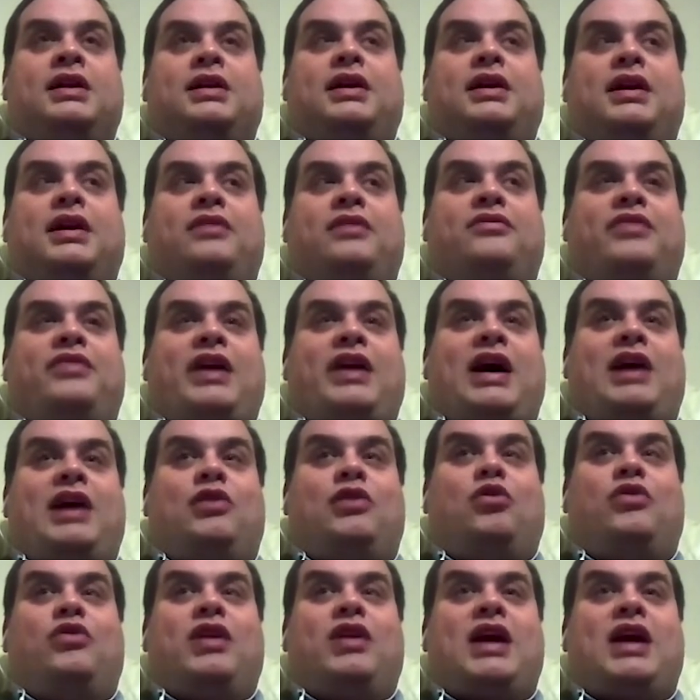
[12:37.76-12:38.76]
and that had
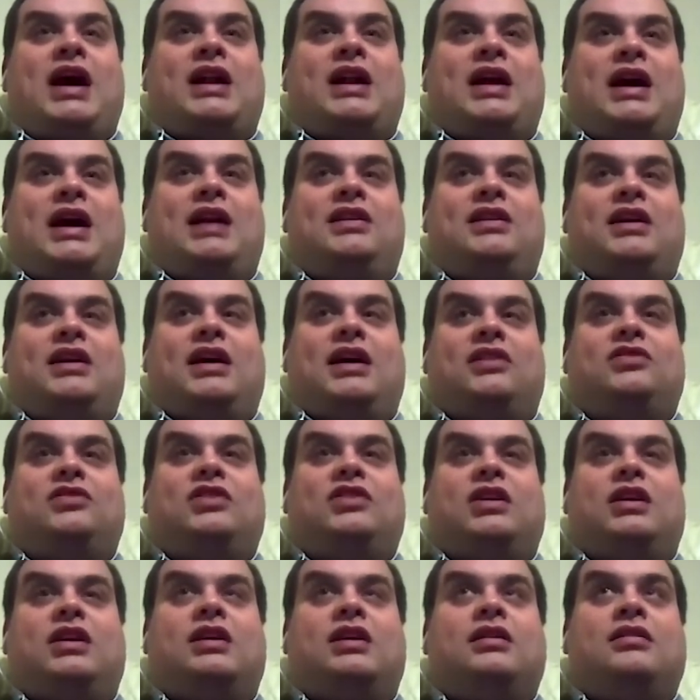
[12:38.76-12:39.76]
already had a head
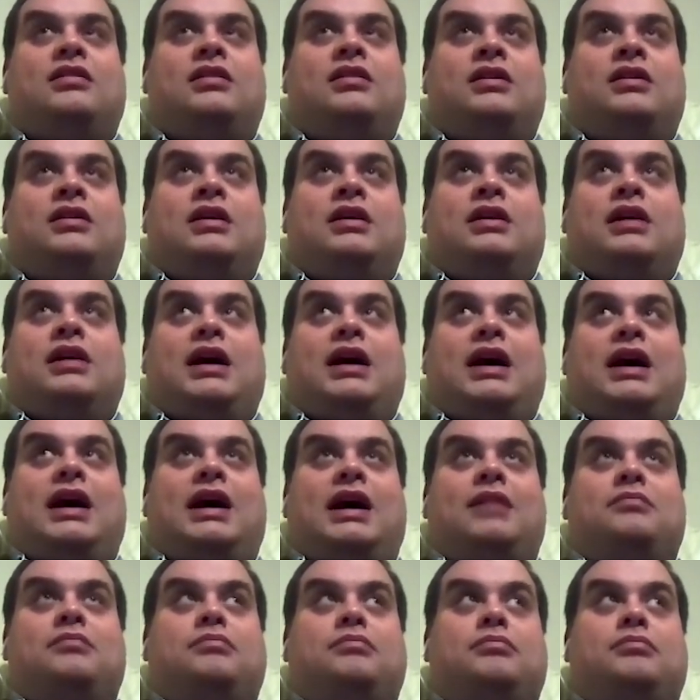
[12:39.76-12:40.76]
gasket
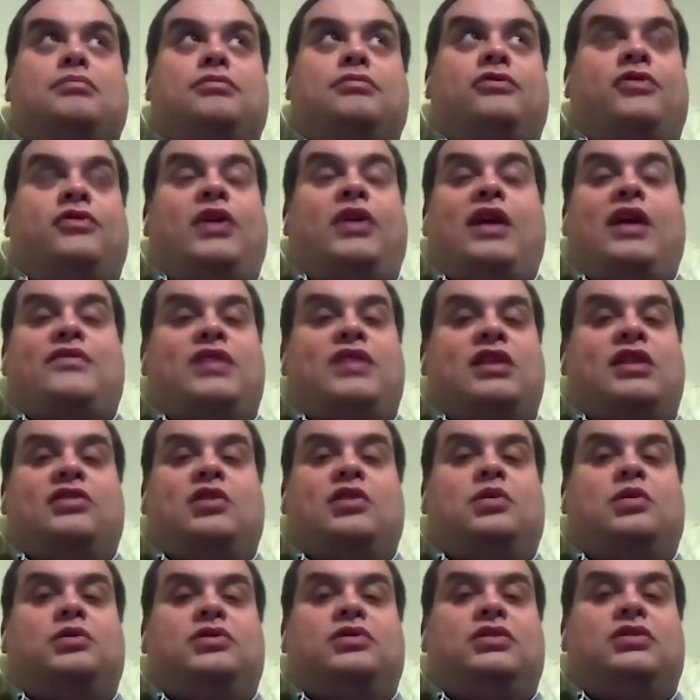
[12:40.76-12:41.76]
at 5 years
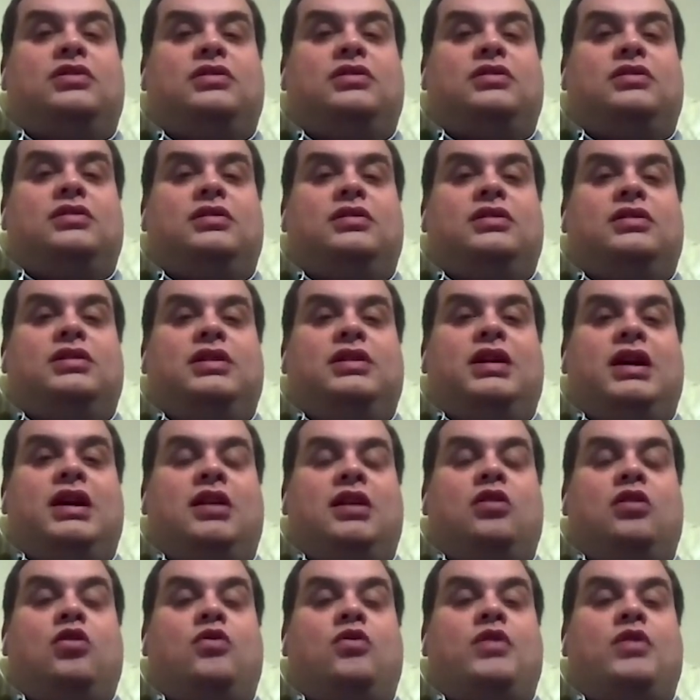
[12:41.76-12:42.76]
old. It
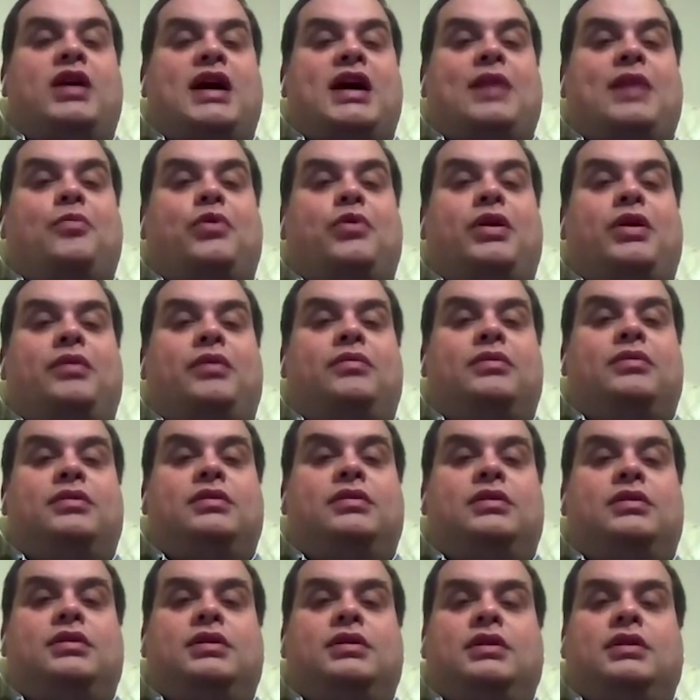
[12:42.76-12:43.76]
had already had one.
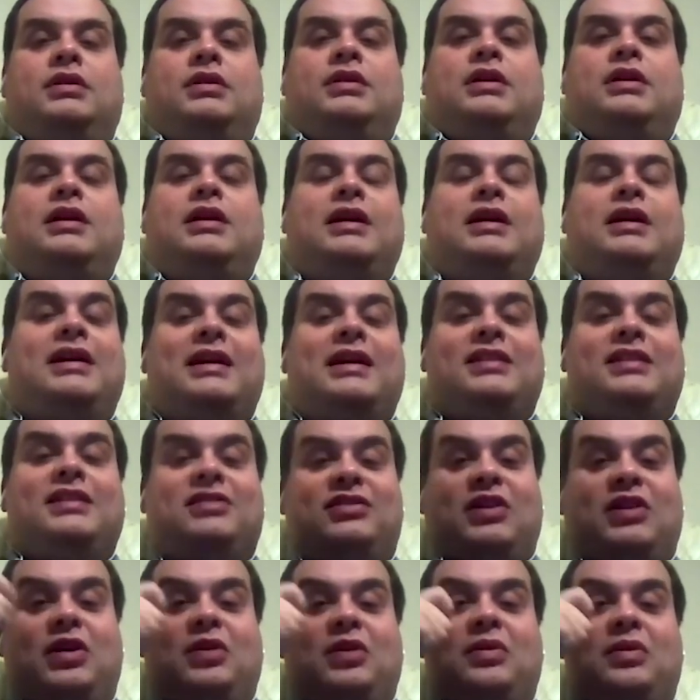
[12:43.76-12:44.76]

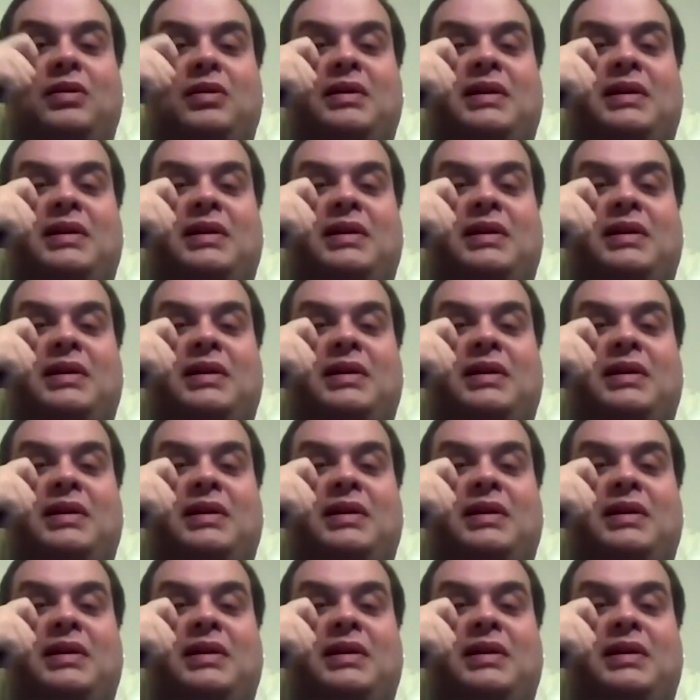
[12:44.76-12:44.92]
So